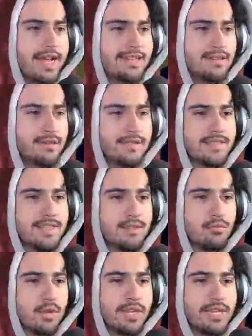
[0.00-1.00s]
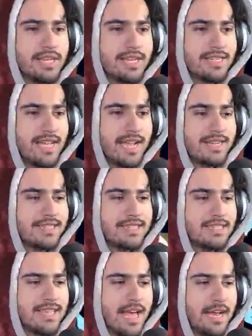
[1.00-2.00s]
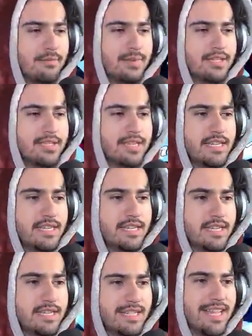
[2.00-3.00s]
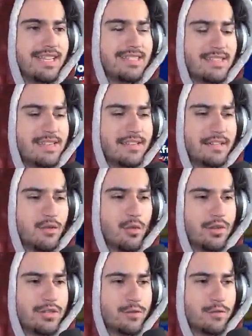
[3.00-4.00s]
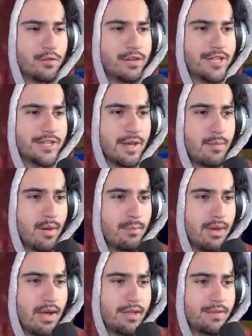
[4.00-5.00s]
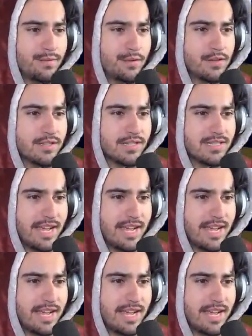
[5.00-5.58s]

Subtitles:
As you can see, when he attacks these enemies, he is instantly going to freeze them upon the first